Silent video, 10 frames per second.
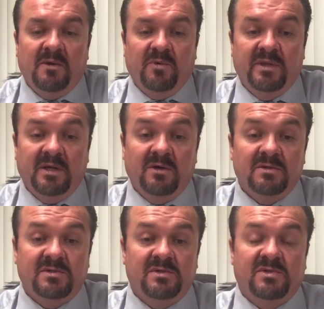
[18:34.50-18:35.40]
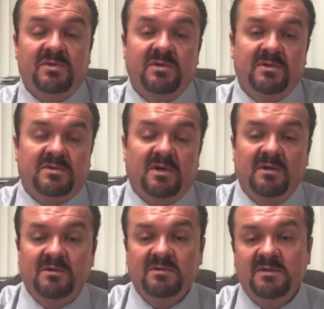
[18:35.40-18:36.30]
when they notice their students are
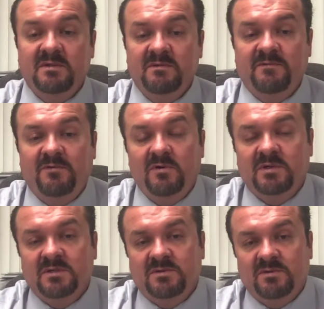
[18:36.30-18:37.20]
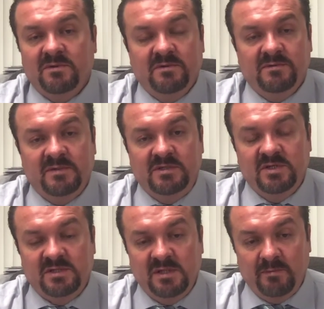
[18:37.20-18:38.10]
losing focus or they
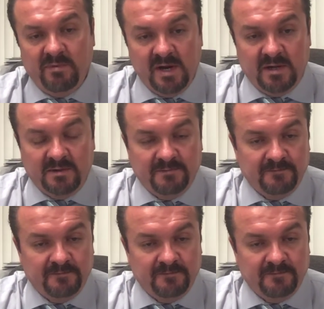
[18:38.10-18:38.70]
just need a break.